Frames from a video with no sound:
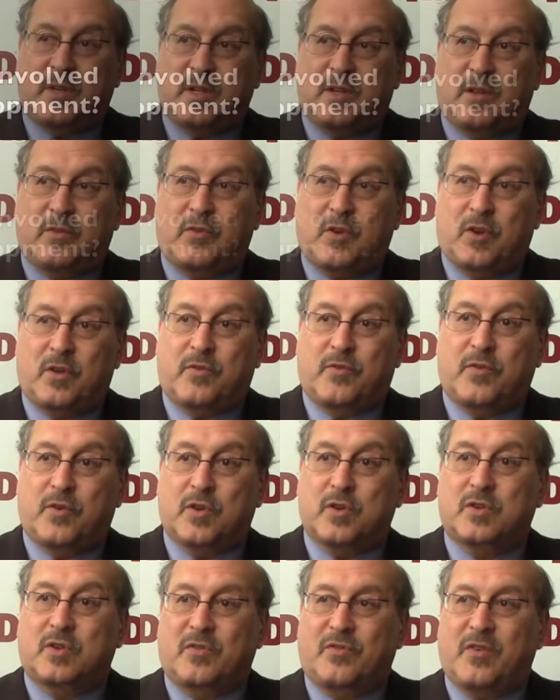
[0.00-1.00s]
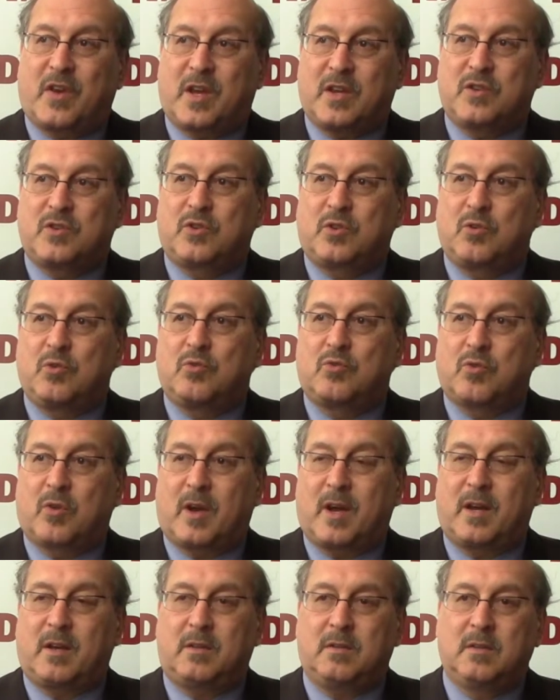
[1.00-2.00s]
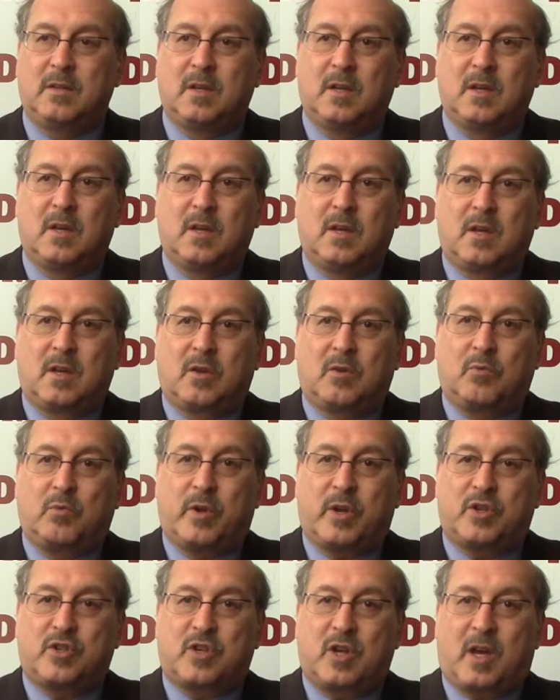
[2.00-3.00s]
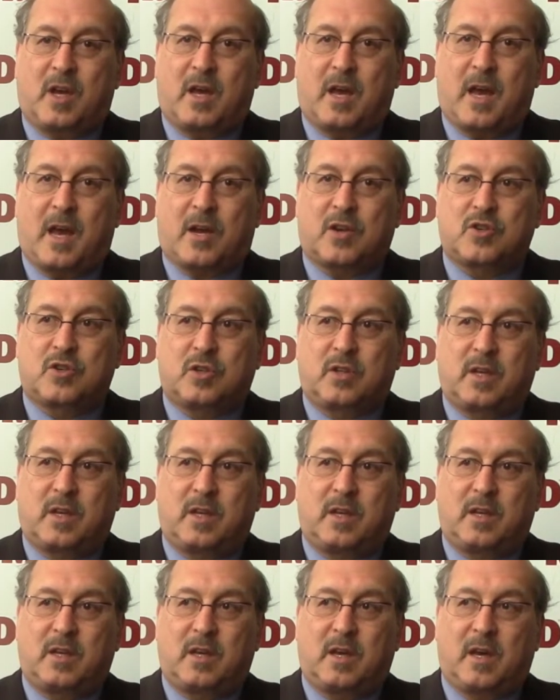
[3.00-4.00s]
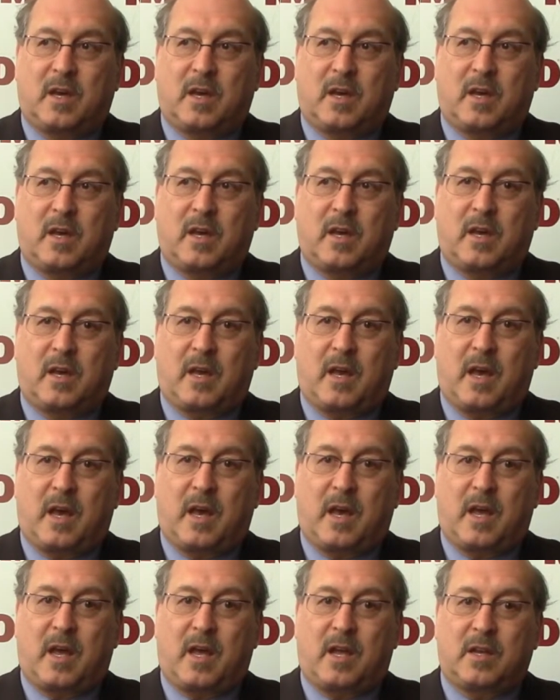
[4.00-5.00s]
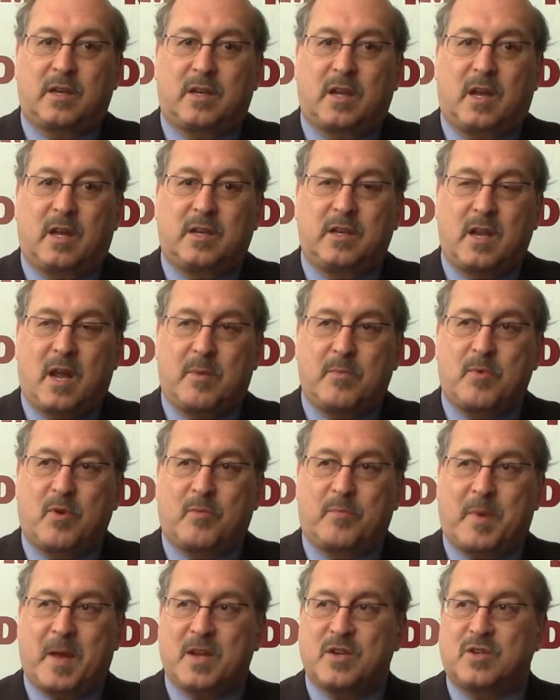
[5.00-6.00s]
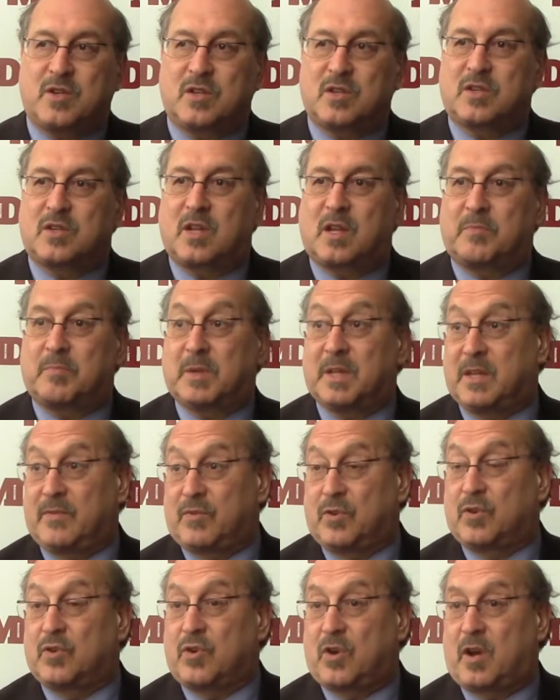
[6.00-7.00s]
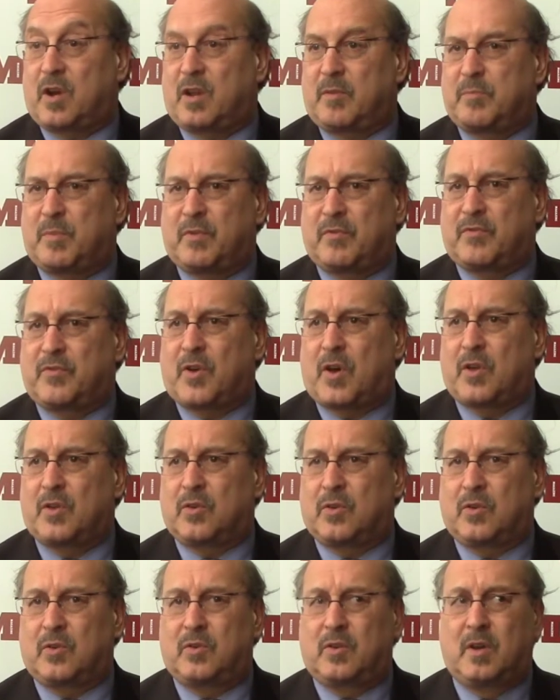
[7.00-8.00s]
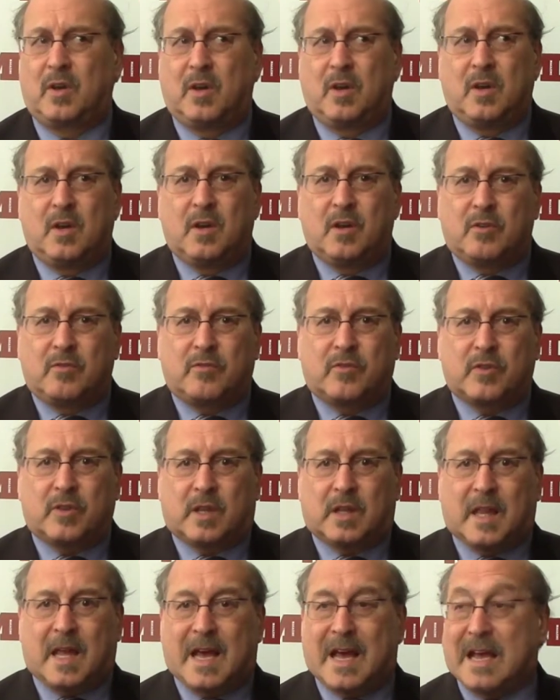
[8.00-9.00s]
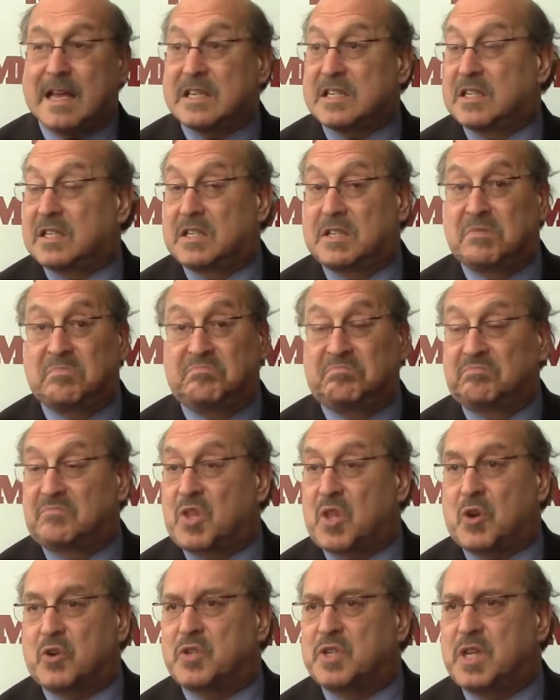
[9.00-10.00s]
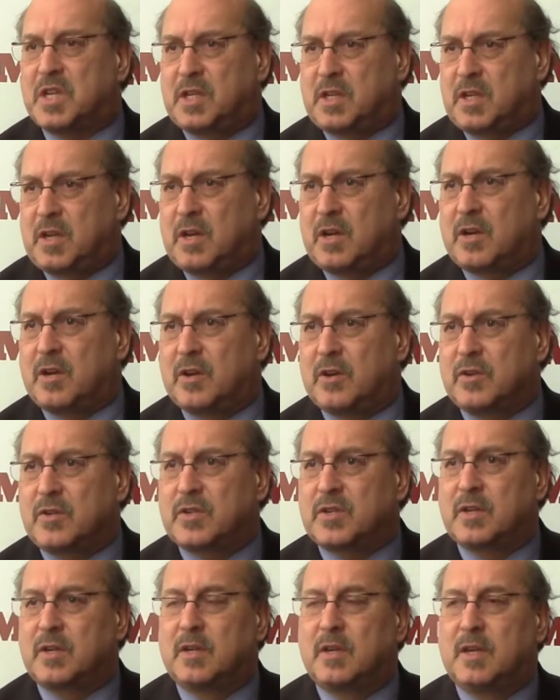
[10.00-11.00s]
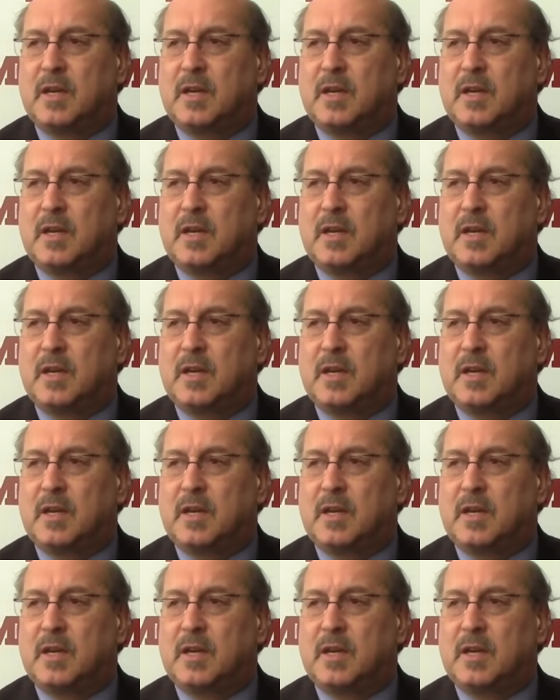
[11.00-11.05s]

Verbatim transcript: did the very first phase two trial, which uh, actually uh, had a number of patients that, believe it or not, had been followed for the last 13 years.